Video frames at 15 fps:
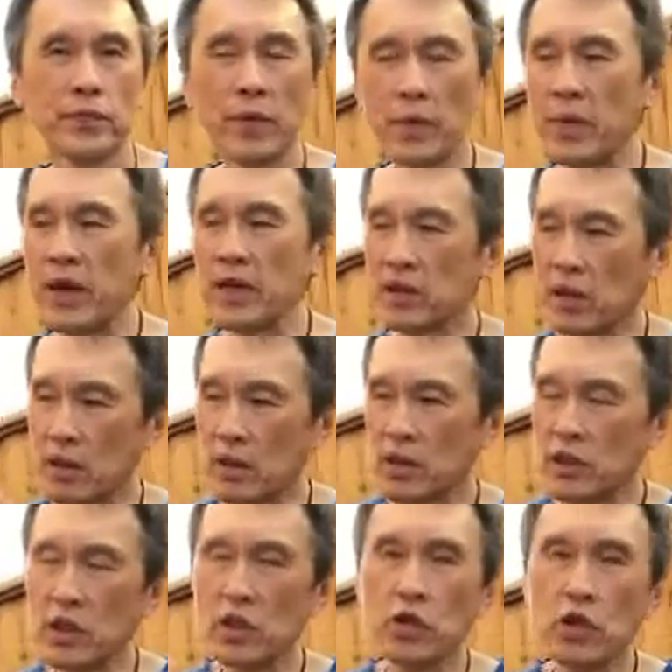we based on
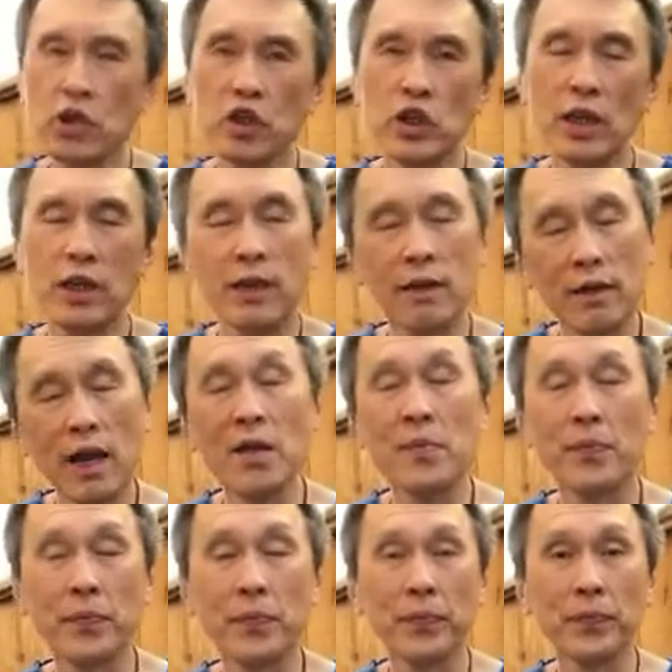the situation at that time.
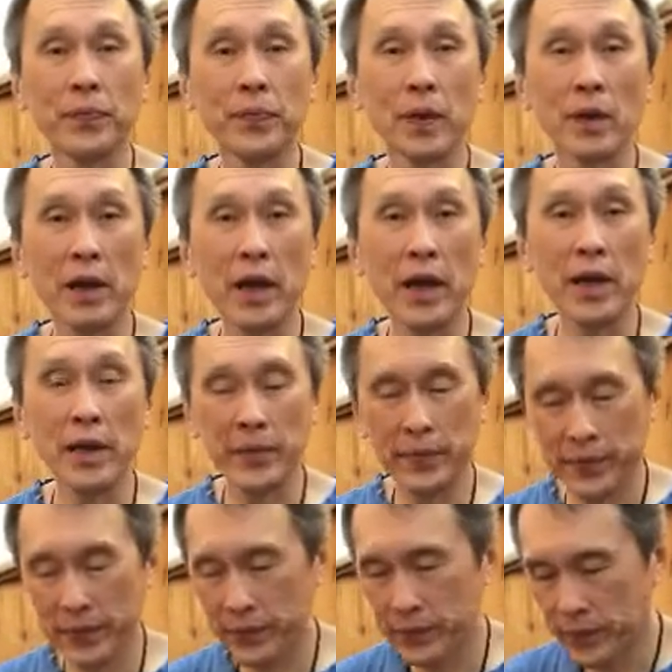Okay?
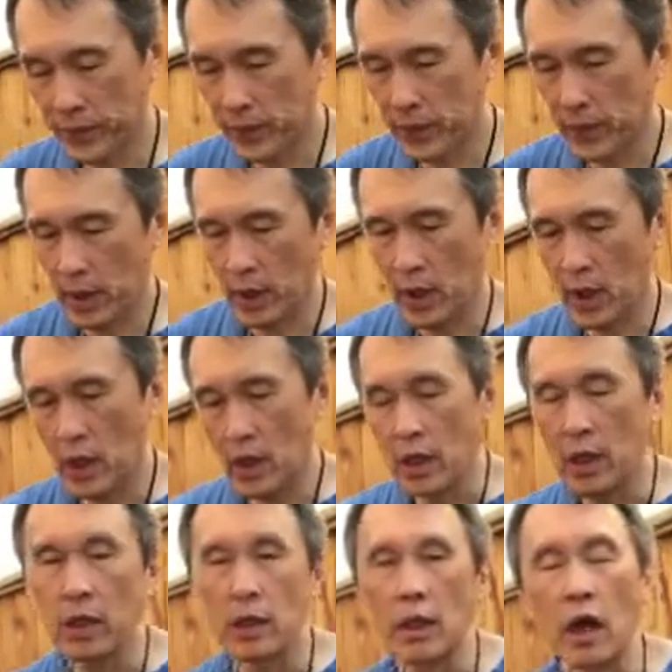
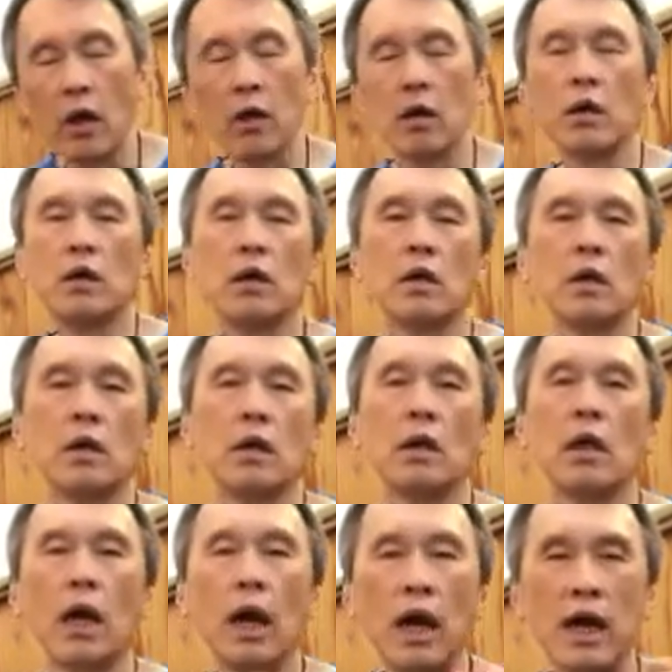Now,
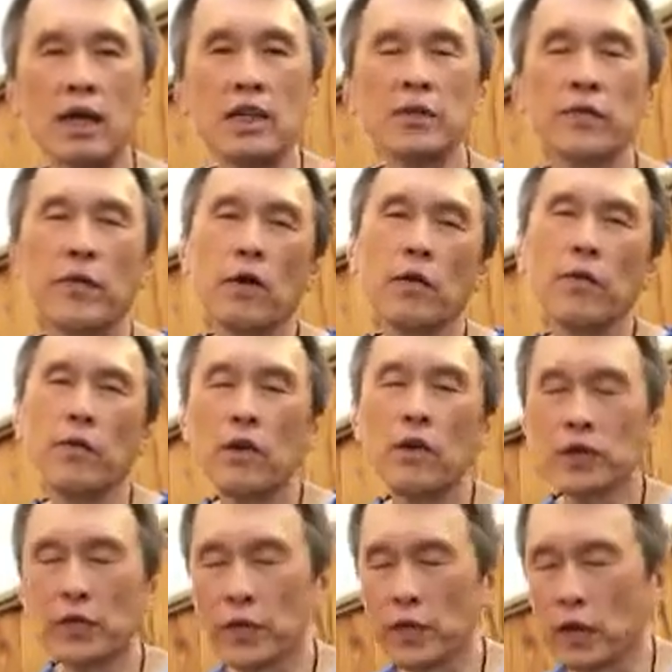as for
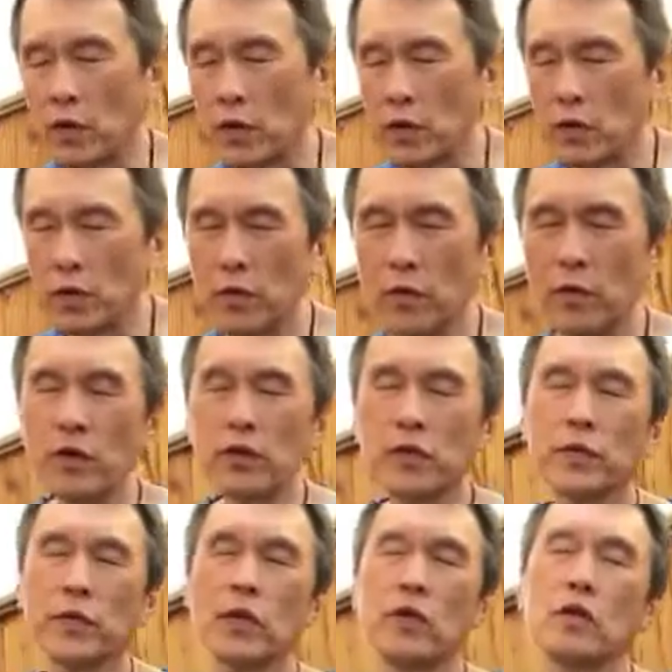force flow, force
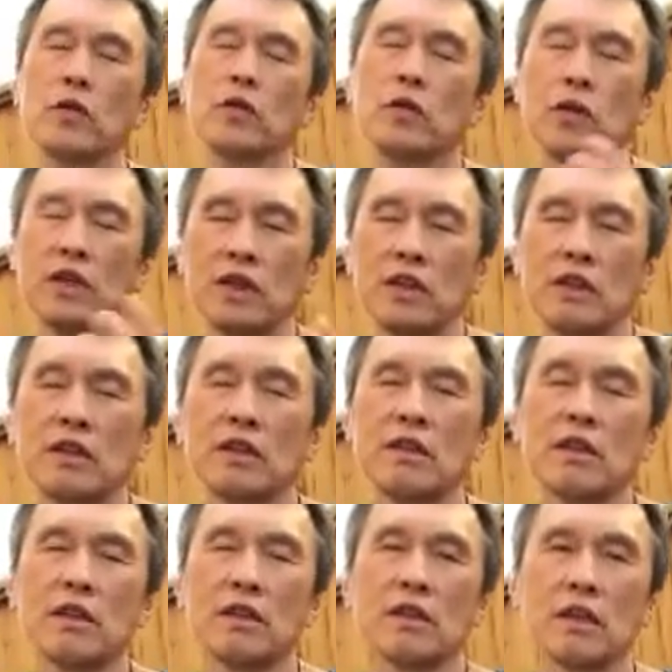flow is
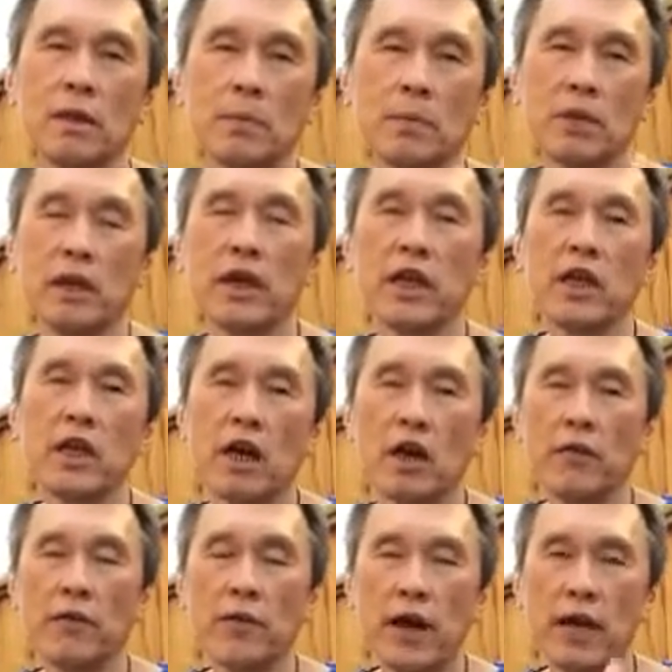just a play
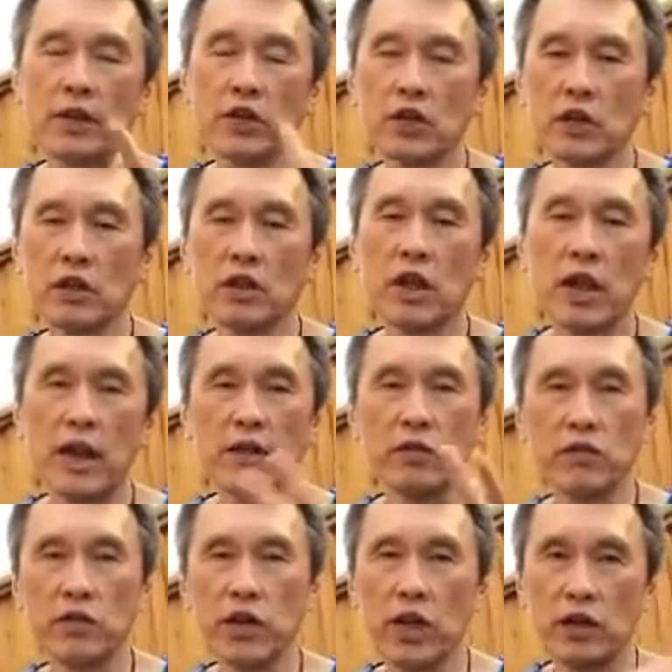of action
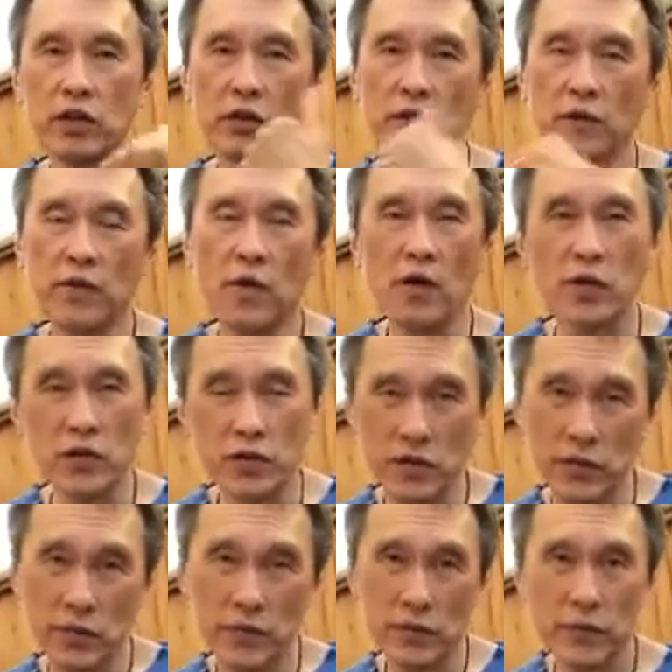and reaction force.
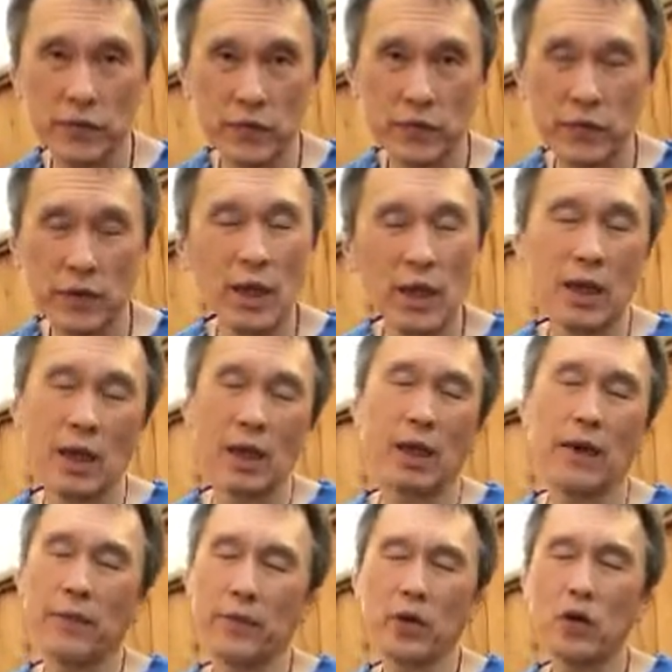
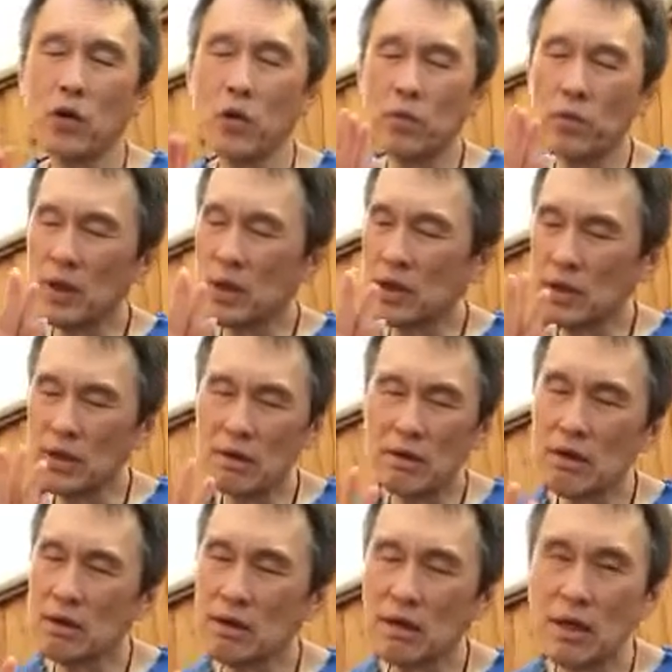I have no
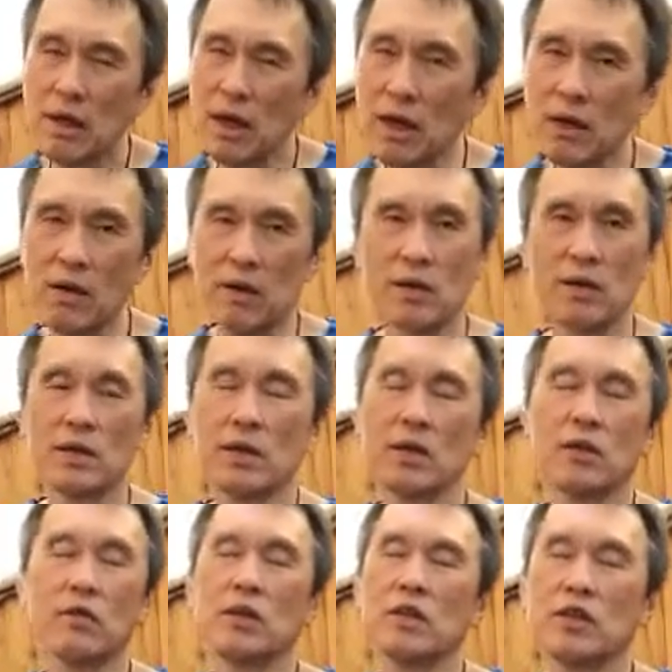mysterious thing at all. It's
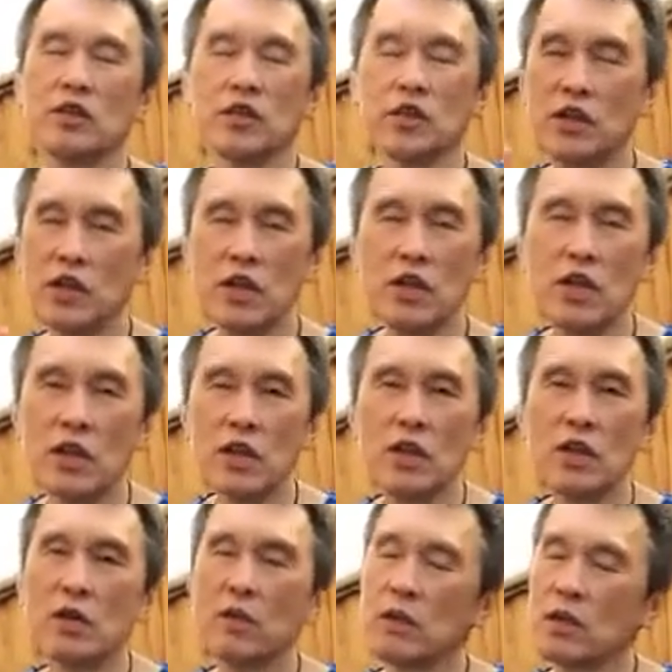no this chi,
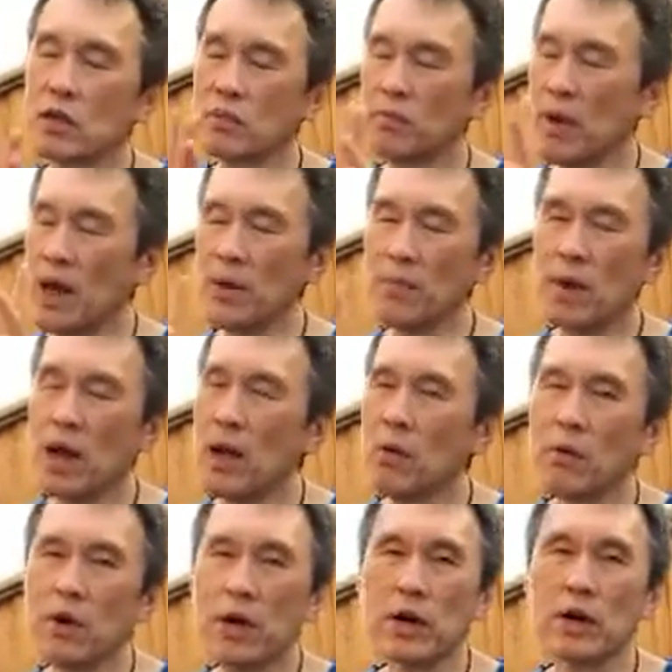no this mind
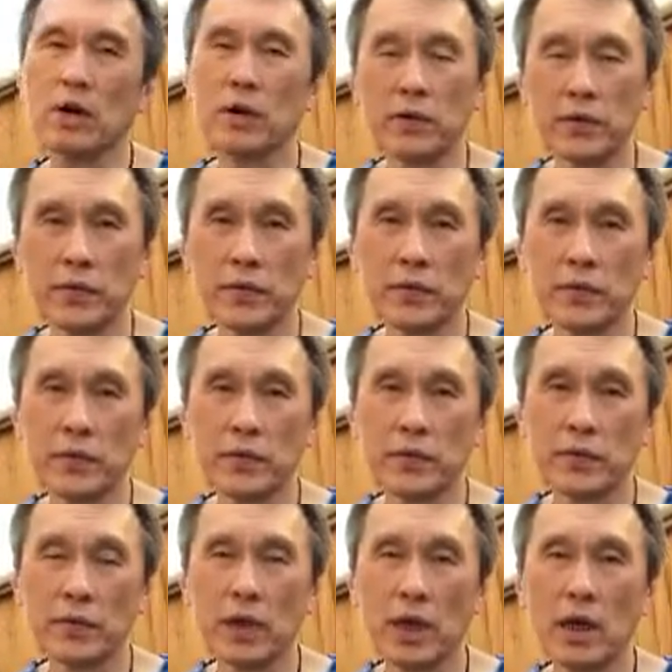power at all.
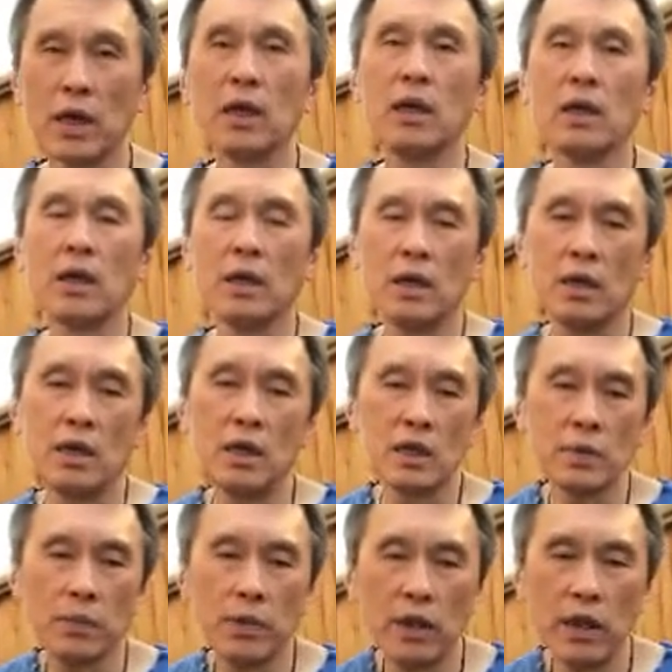Okay?
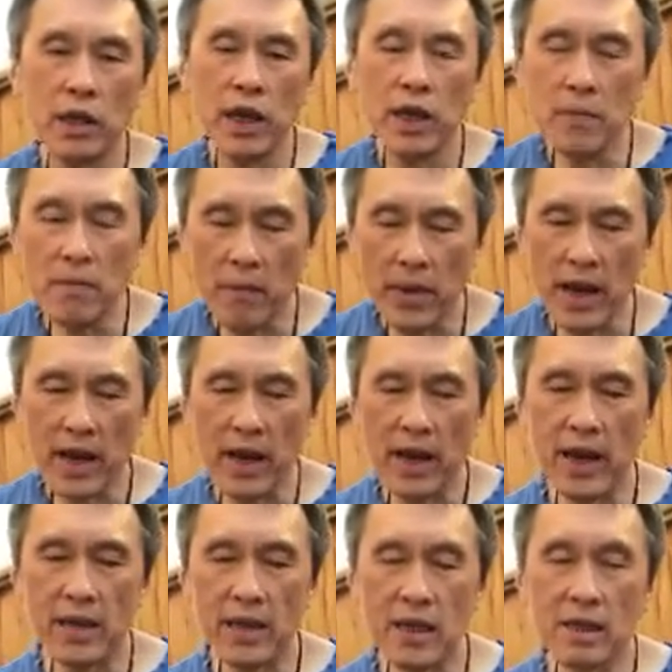is plain
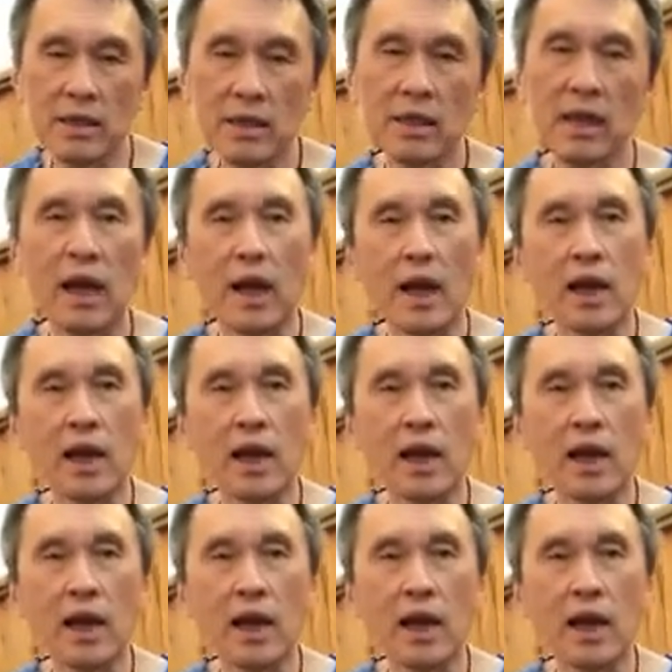mechanics,